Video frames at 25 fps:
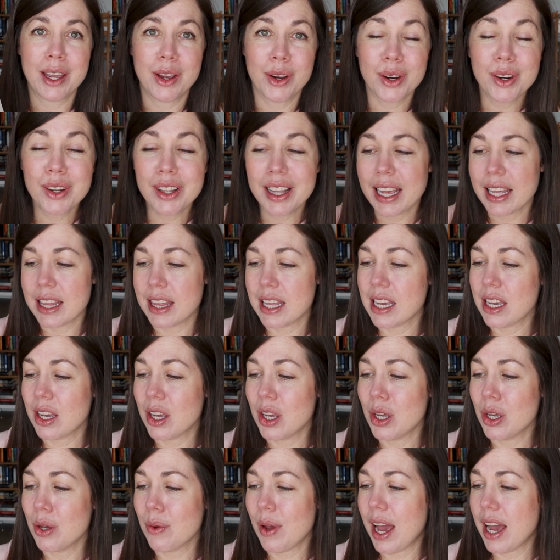a girl, I
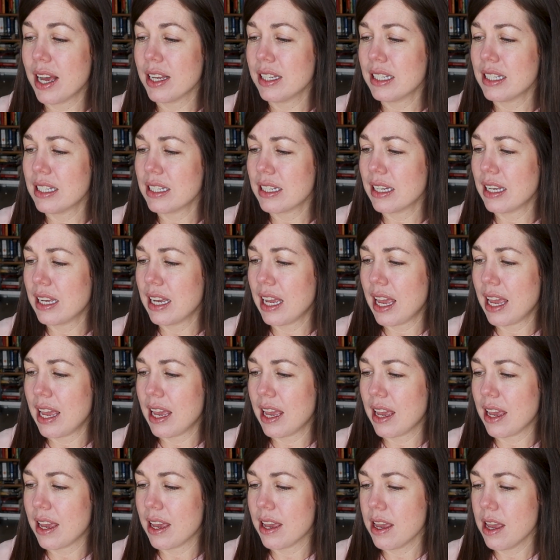think, who has
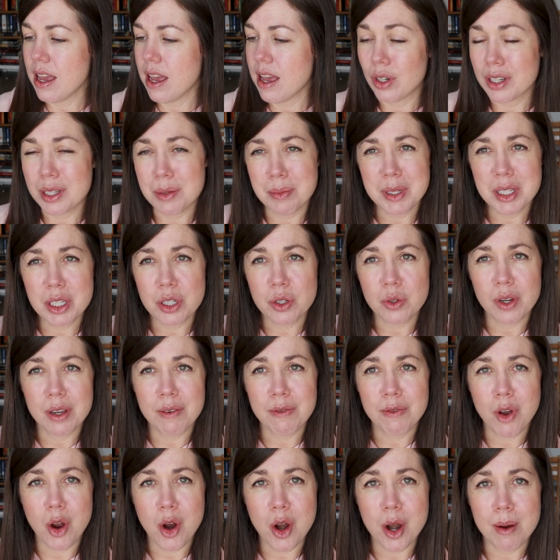a Christmas tree
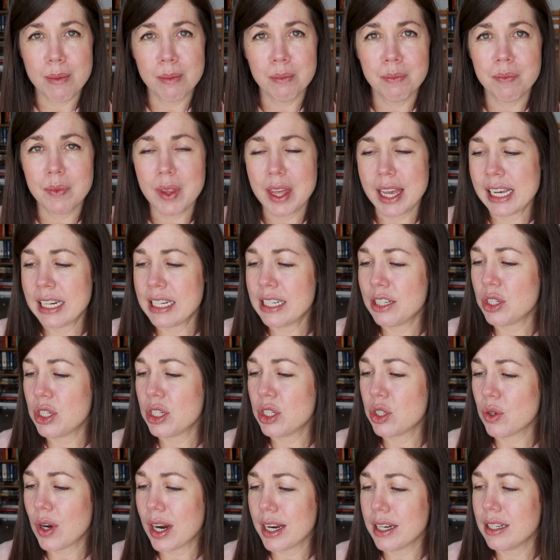farm and
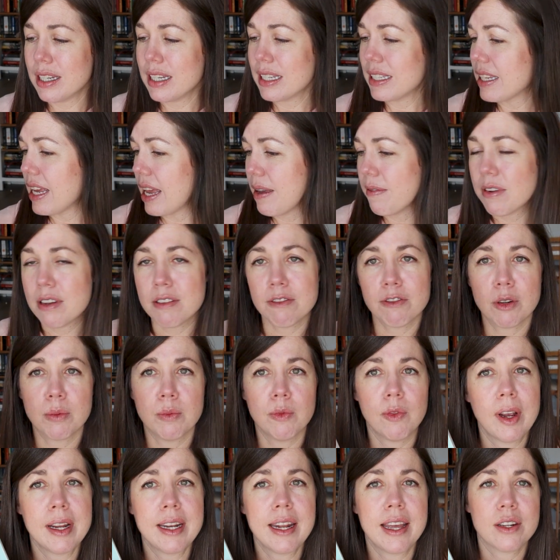she's trying to save it from
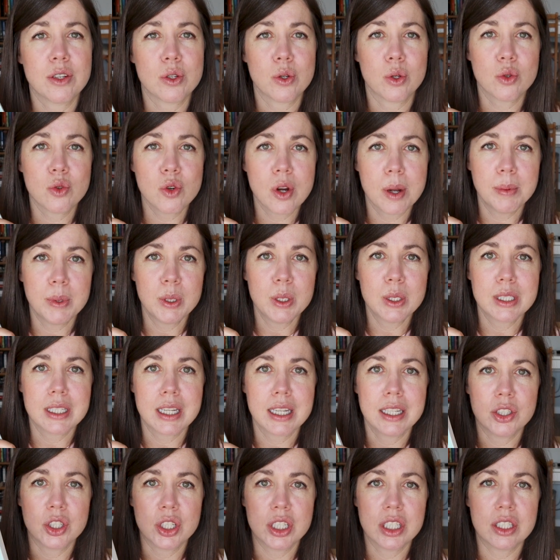financial troubles,
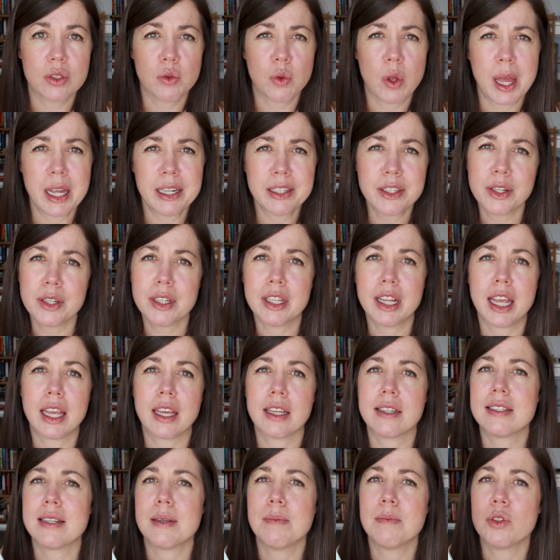and she's entered
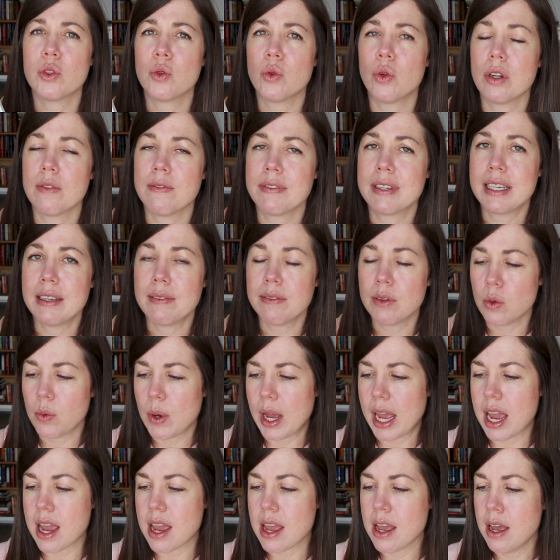like some sort of
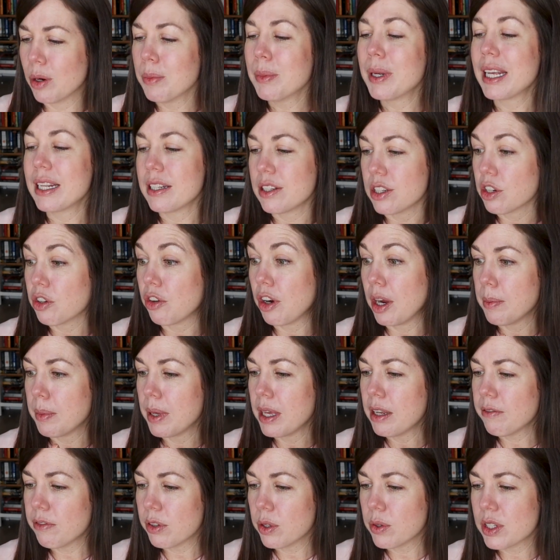giveaway from an Instagram
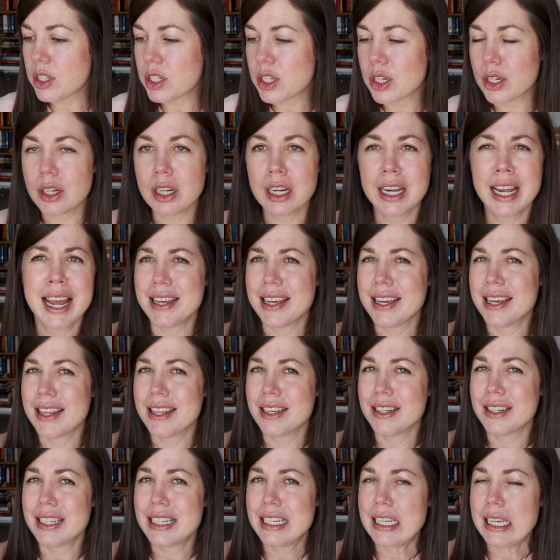influencer. I think
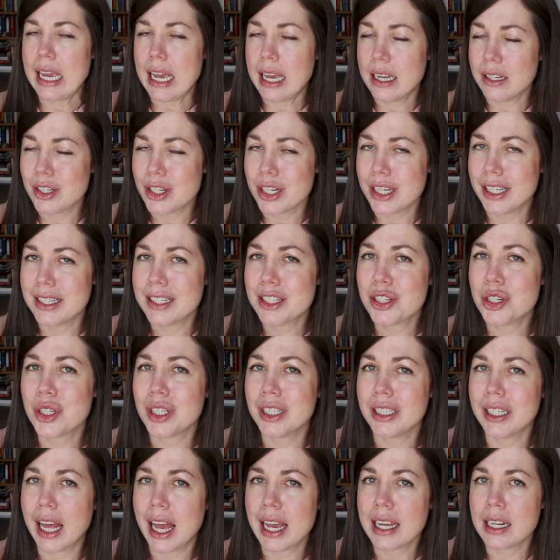the catch is
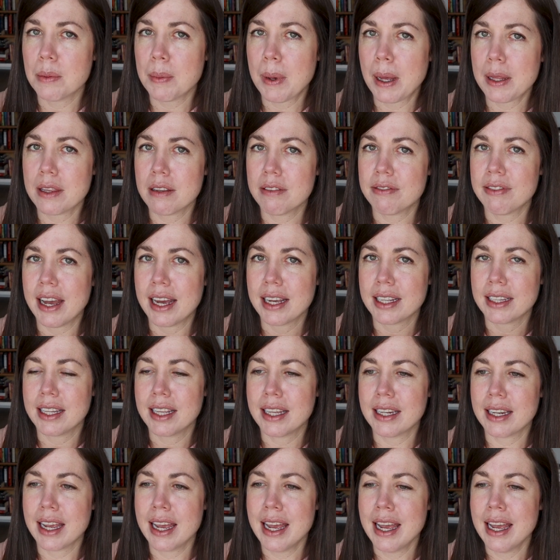she lied about the fact
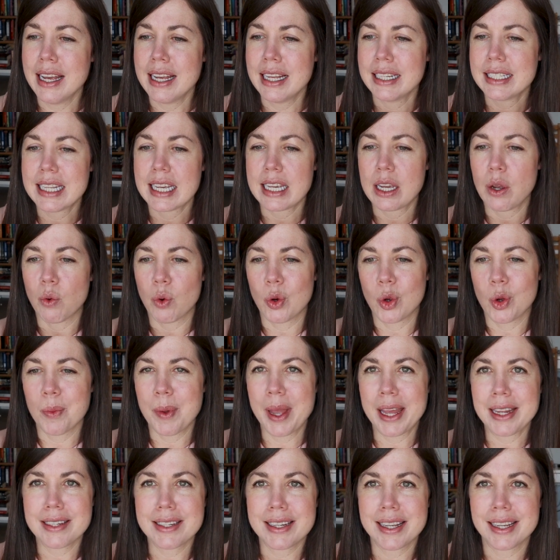that it's like a
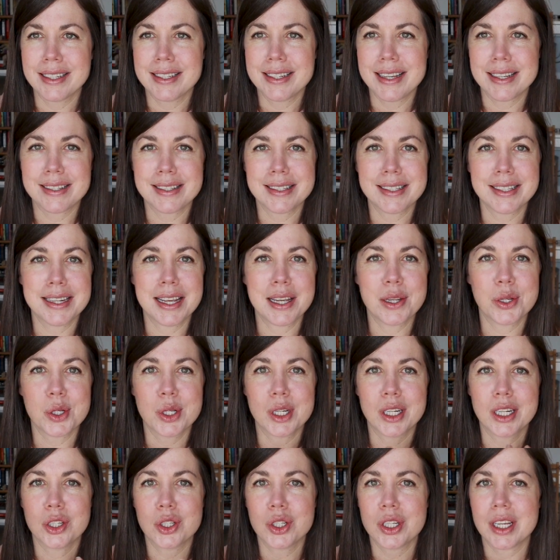romantic
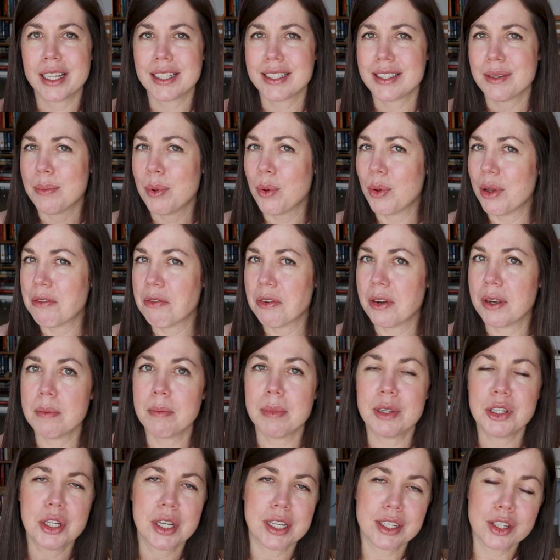destination and she has a boyfriend,
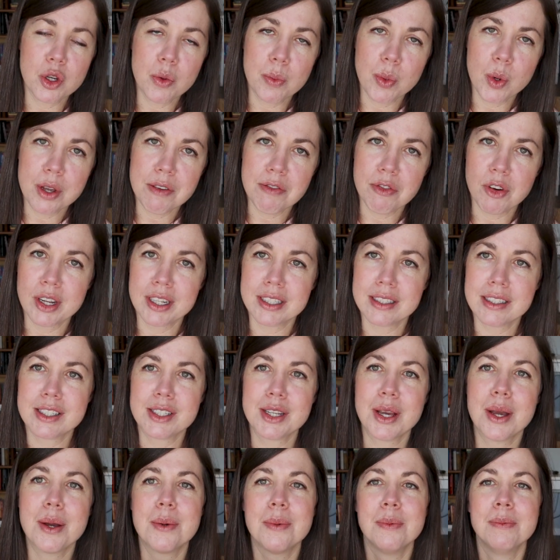but she has no boyfriend,
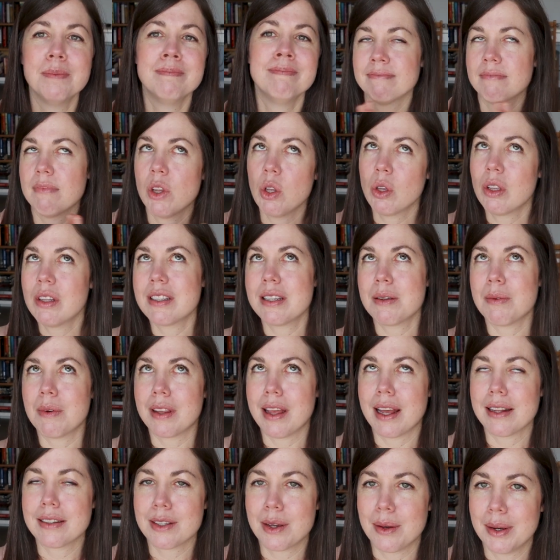so you can see where
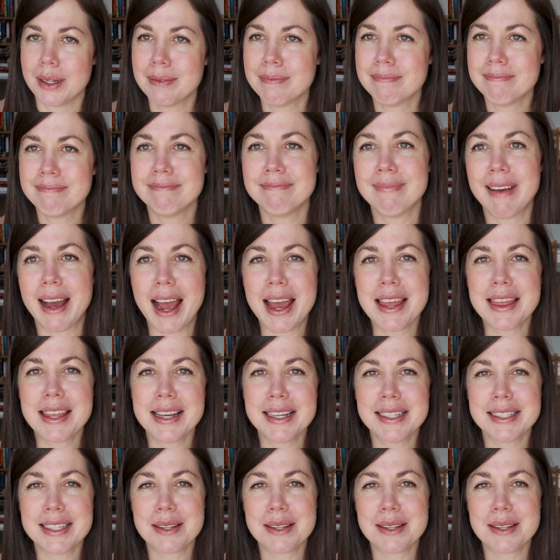that's going. I think it